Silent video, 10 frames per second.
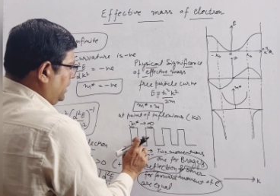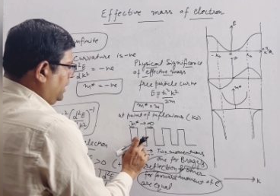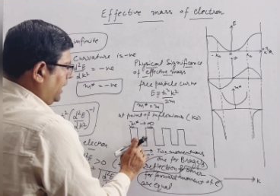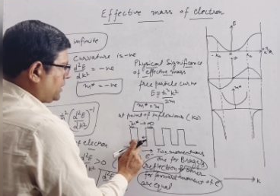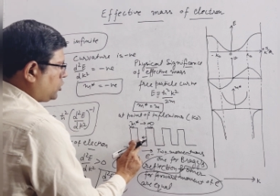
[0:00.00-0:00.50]

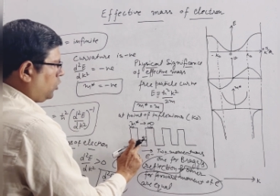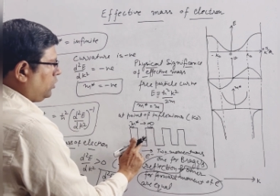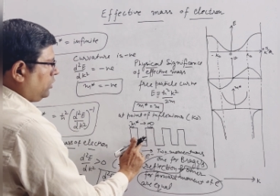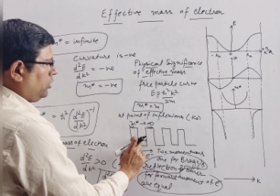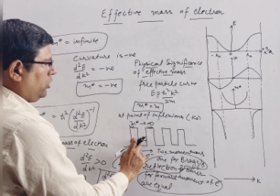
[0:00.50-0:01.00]

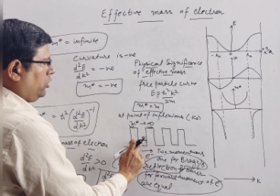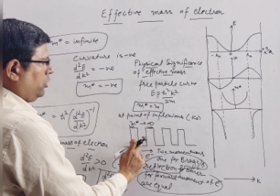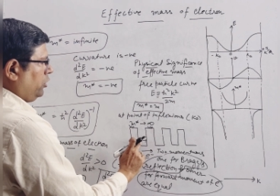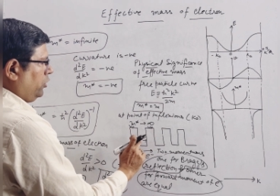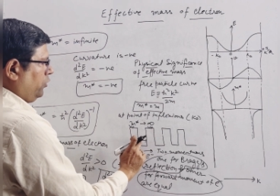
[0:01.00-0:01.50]
electron
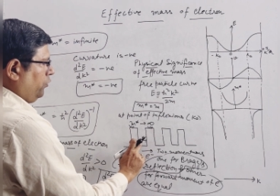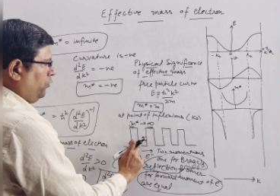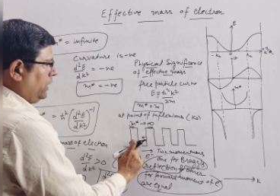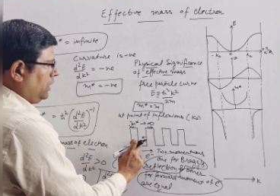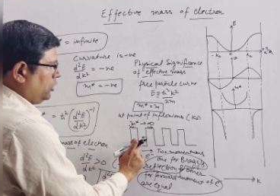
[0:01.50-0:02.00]

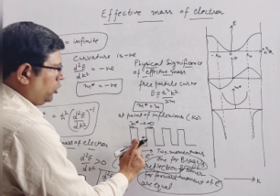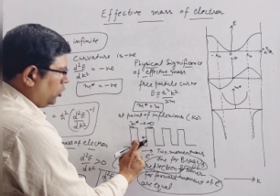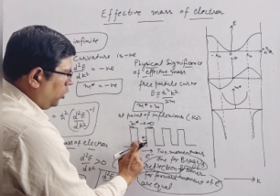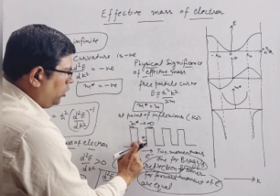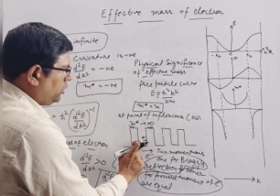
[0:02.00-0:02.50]
will
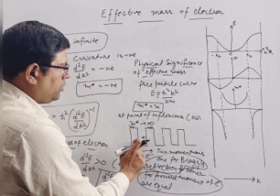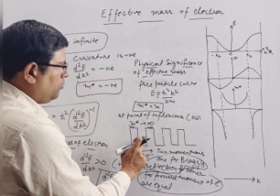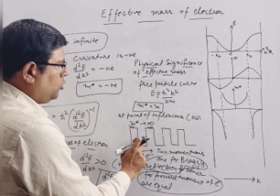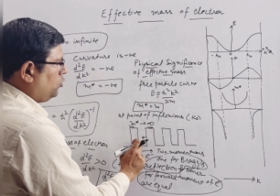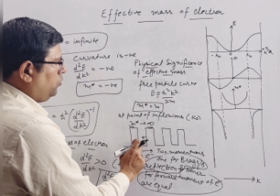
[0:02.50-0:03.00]
not
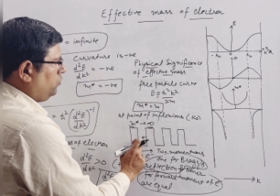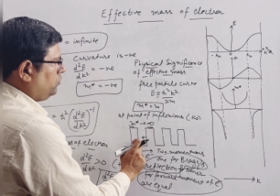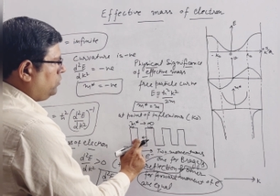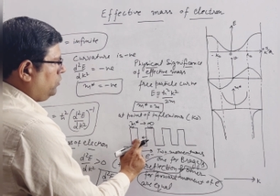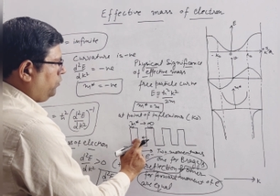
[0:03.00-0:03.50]
move
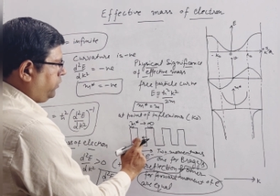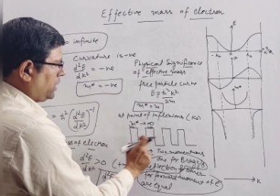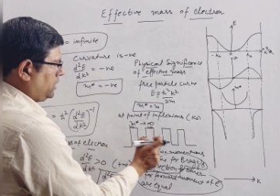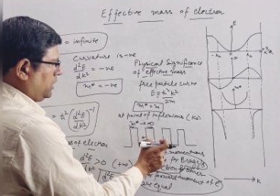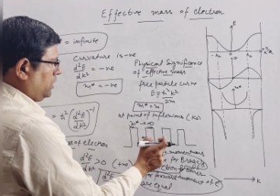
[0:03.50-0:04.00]

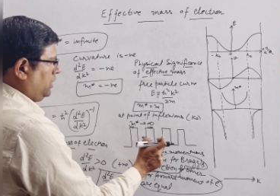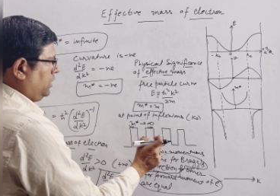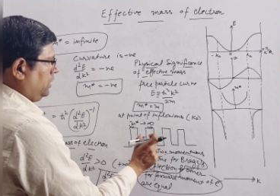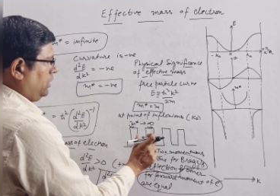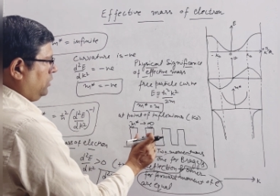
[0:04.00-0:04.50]
further.
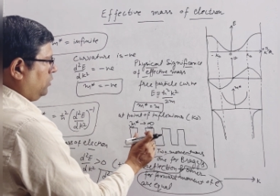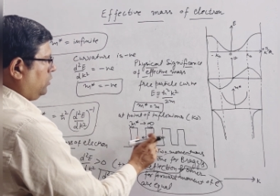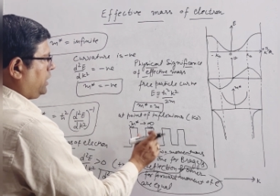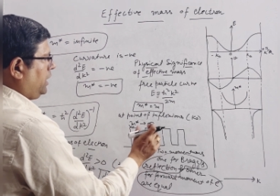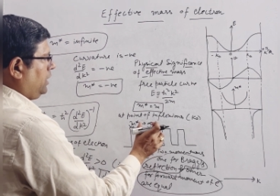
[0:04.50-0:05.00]

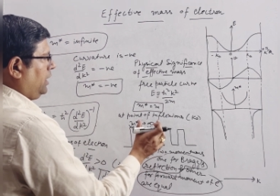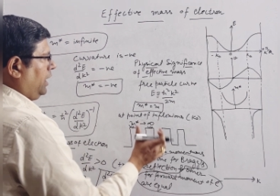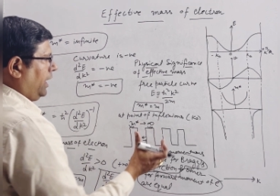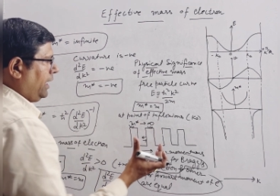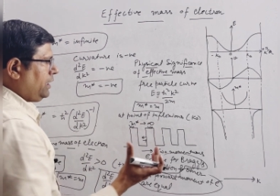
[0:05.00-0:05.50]
Okay,
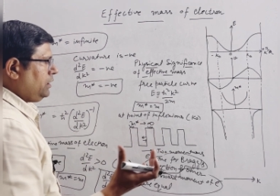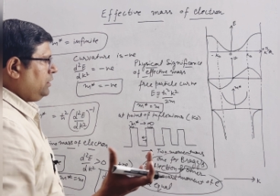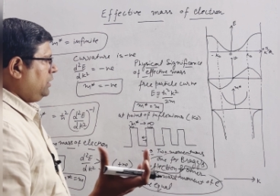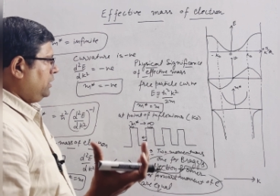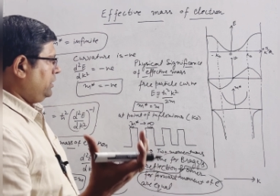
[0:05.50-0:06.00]
and
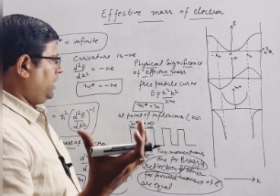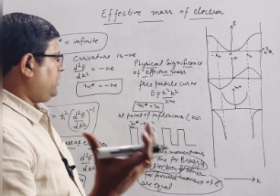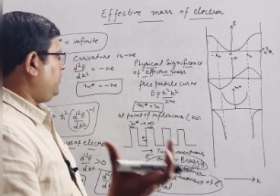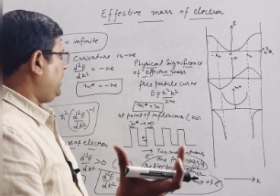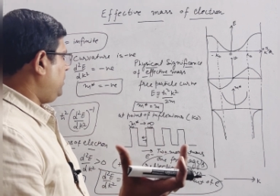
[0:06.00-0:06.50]
that
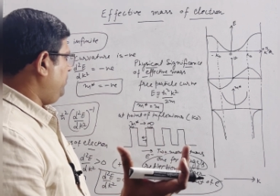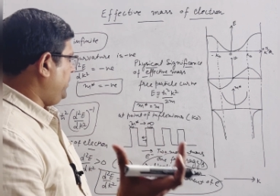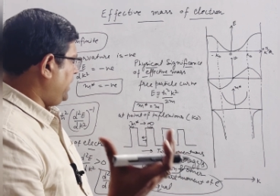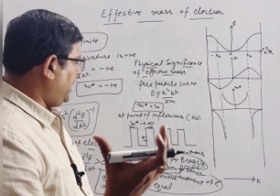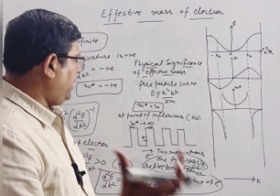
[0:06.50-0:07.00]
will
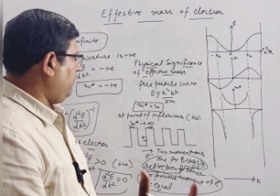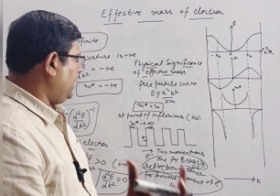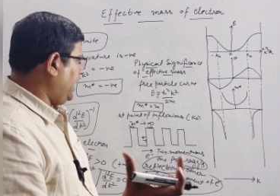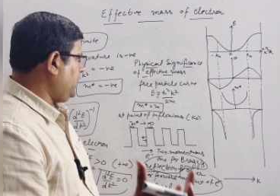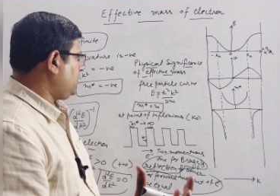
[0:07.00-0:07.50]
behave
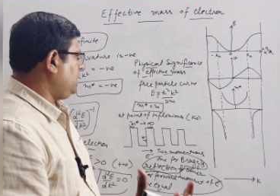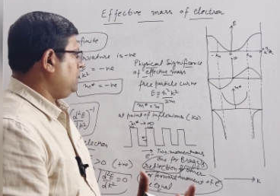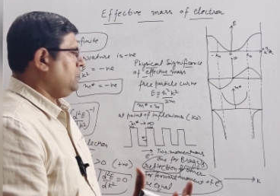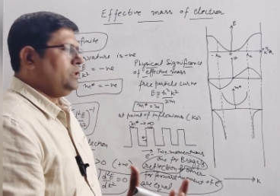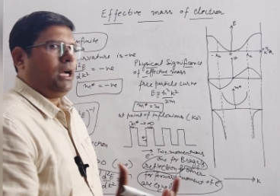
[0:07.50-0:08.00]
like
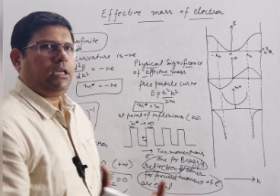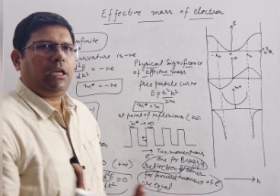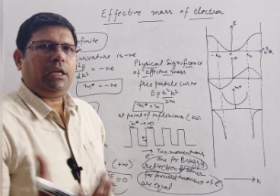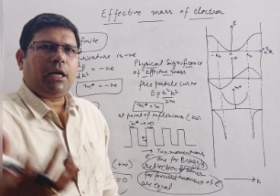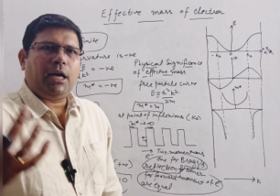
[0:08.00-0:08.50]
that
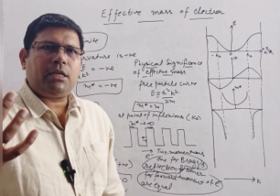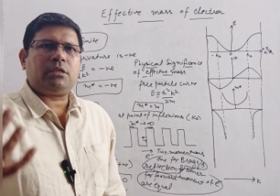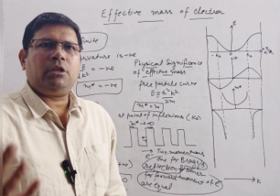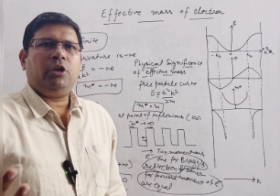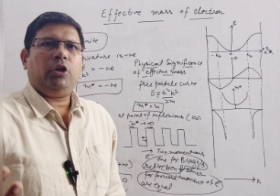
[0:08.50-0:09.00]
it
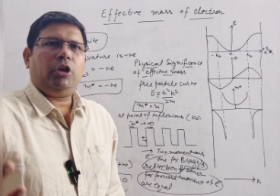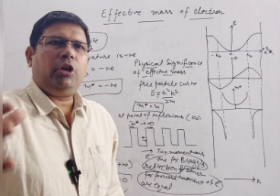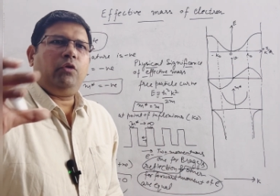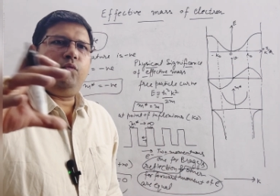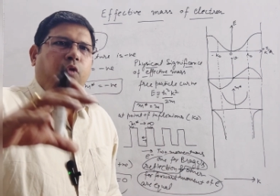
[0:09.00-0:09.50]
has
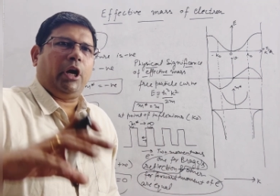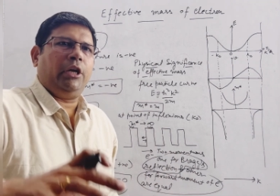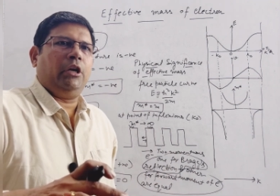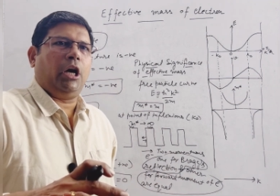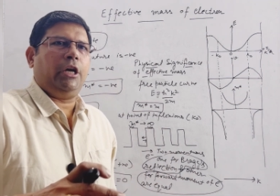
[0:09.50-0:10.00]

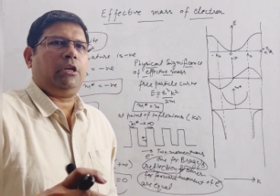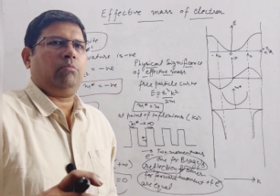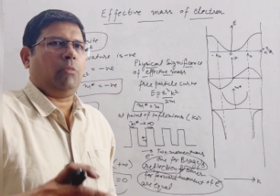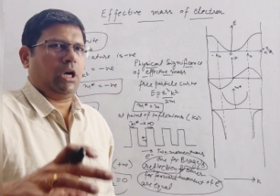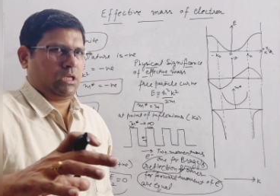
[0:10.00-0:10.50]
infinite
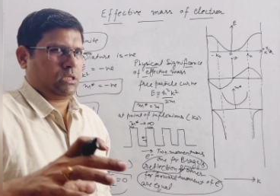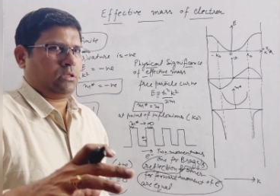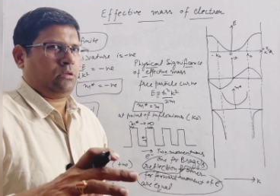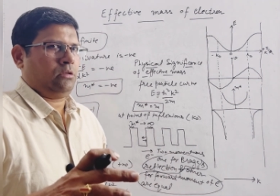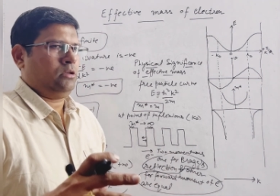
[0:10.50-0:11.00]

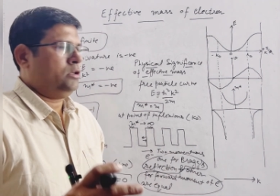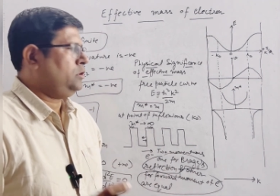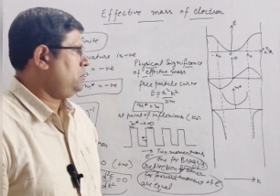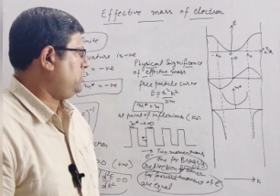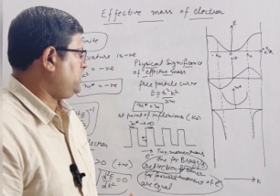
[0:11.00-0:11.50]
mass.
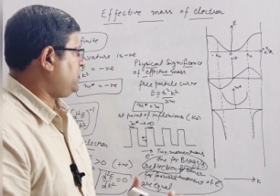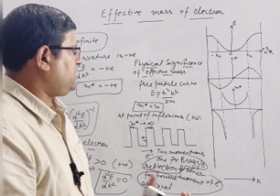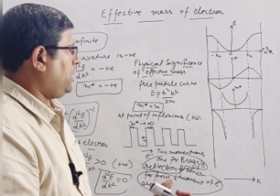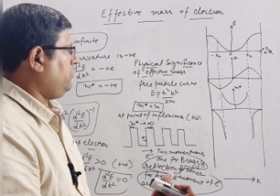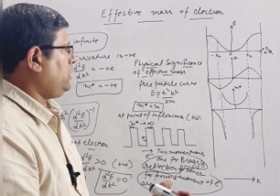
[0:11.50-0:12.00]
This is
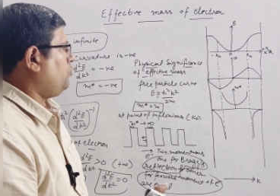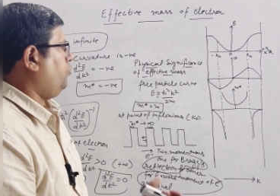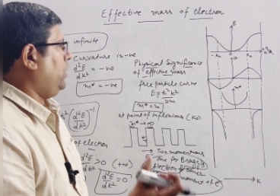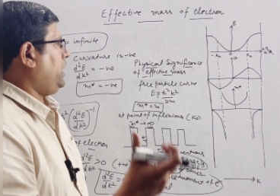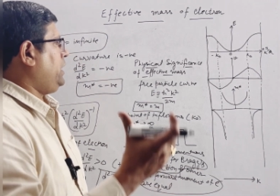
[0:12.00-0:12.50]
having
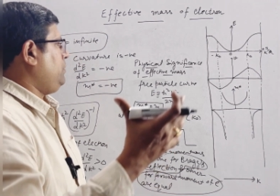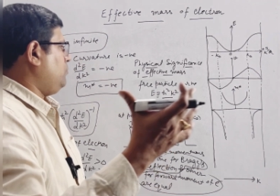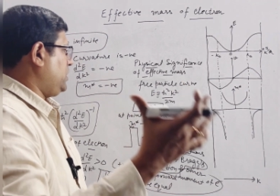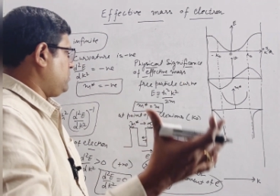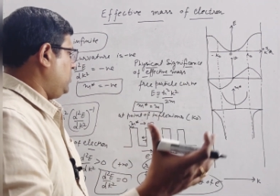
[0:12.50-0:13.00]
very
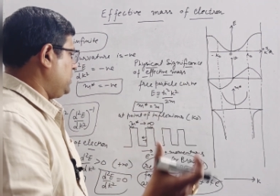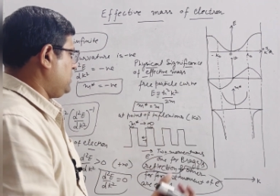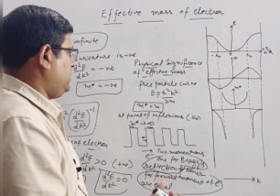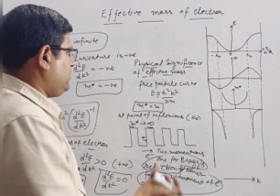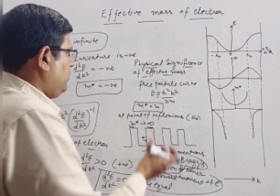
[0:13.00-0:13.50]
much mass.
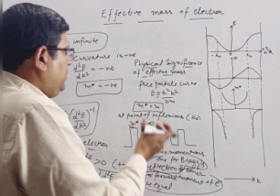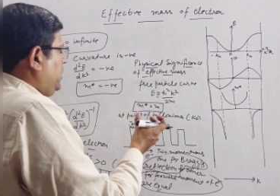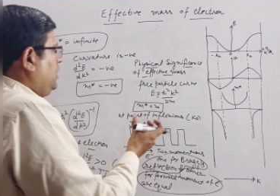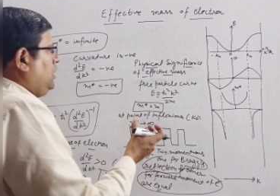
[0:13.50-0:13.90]
This will be